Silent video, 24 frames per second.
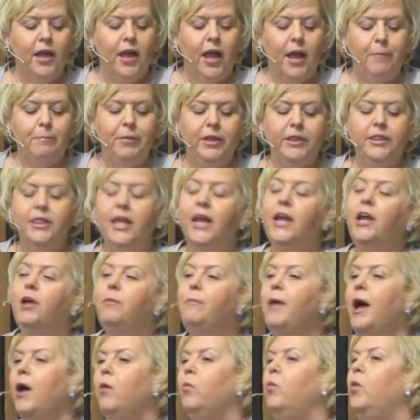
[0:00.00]
But think
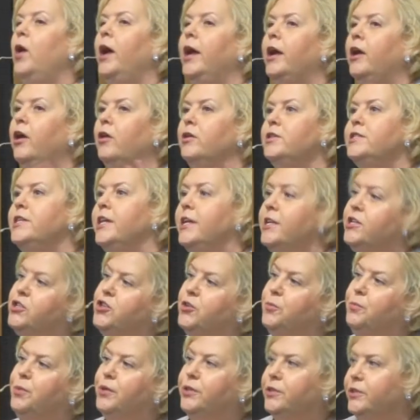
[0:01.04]
about what goes into
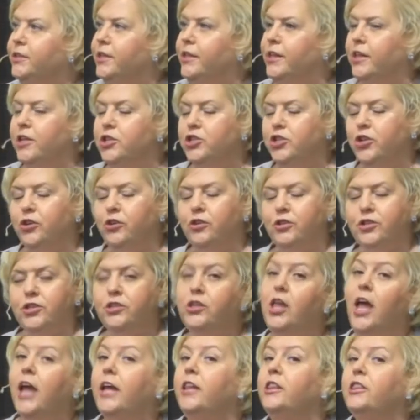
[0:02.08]
building the church,
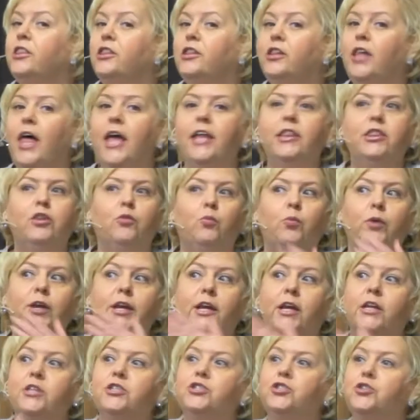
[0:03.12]
like, like the
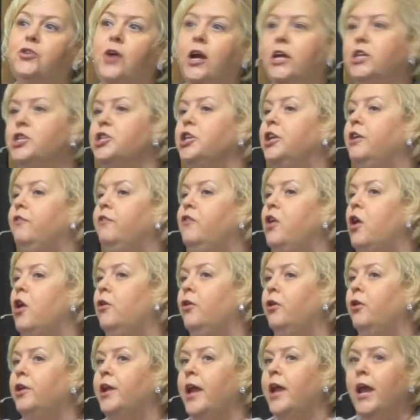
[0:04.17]
reconstruction of
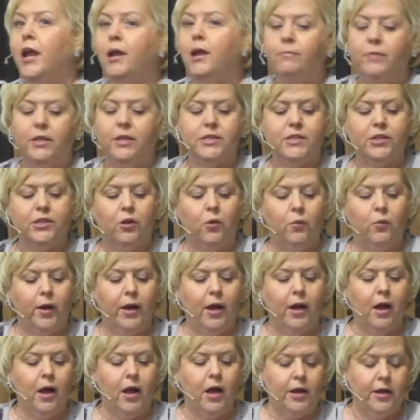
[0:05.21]
Notre Dame that's
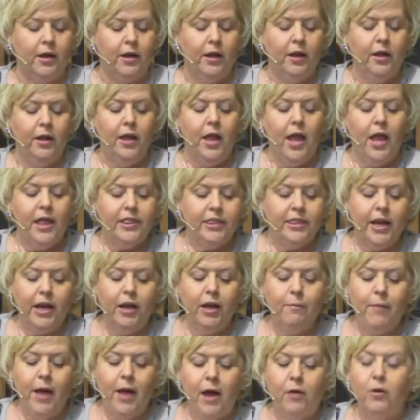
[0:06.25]
going on. Think
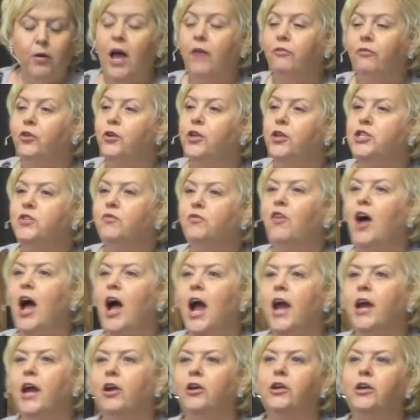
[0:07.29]
about after its
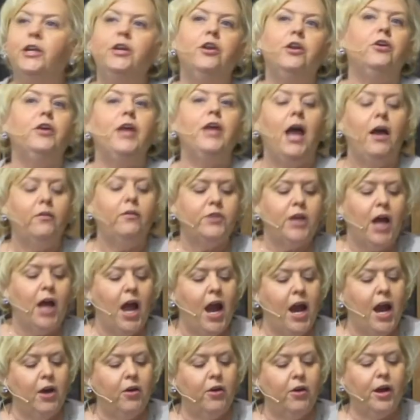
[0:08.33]
fire, you know, you have to
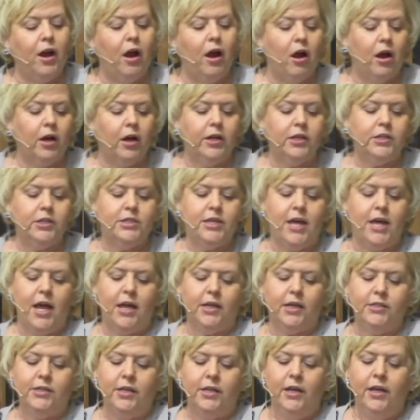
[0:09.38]
hire an
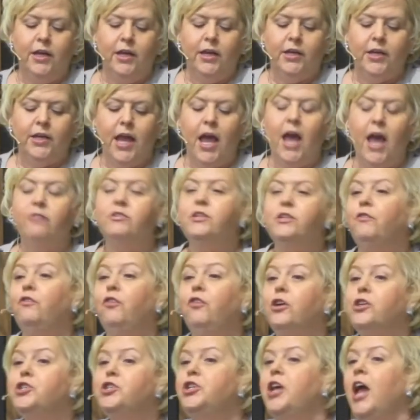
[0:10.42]
architect. You have to
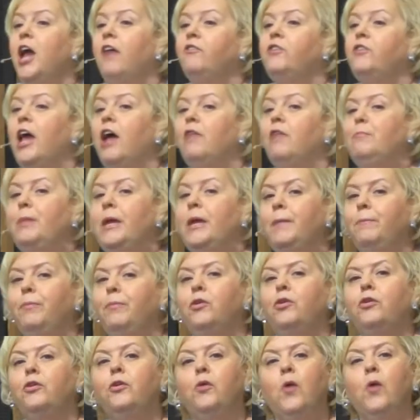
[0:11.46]
first you have to have
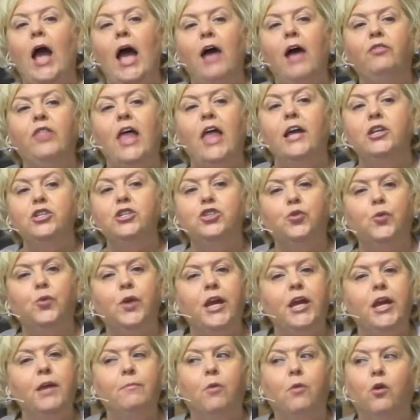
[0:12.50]
people who have that
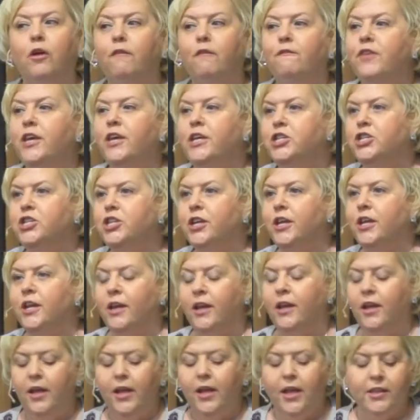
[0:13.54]
dream or vision.
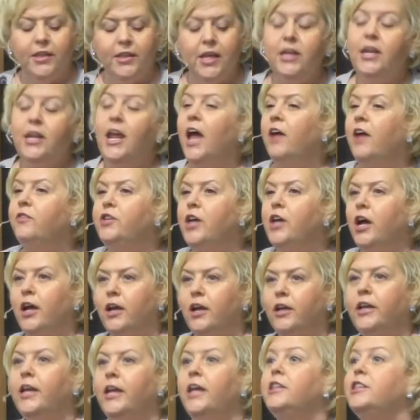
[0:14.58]
Then you have to
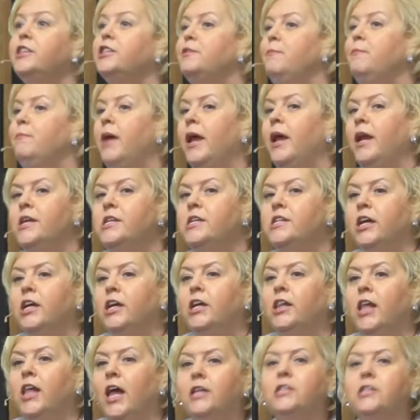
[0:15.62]
get some money to
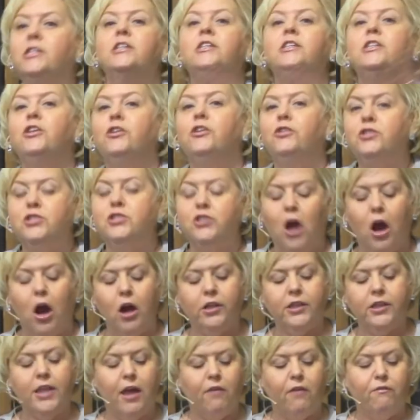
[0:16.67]
collect it to
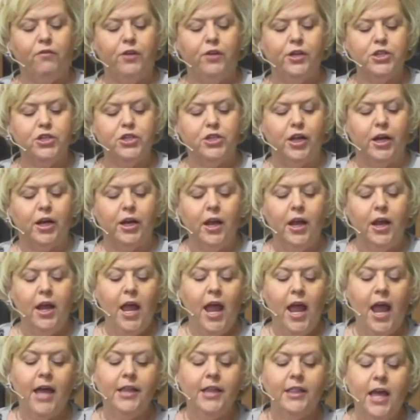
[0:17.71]
start that vision.
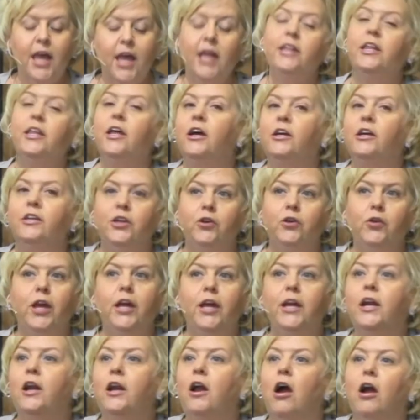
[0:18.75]
And then the, you
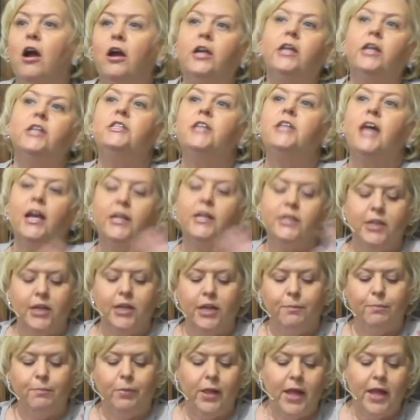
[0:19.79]
get an architect and
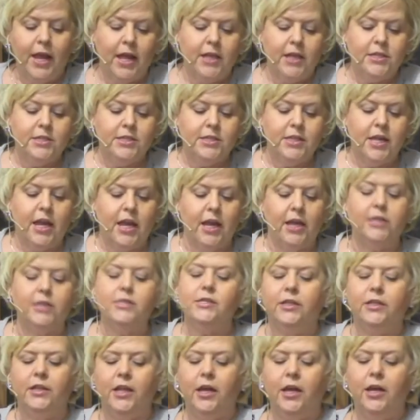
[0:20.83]
he plans things
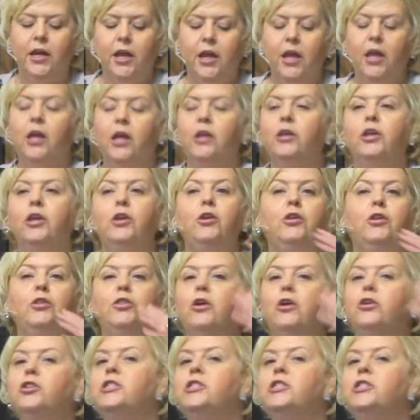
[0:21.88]
and then you, those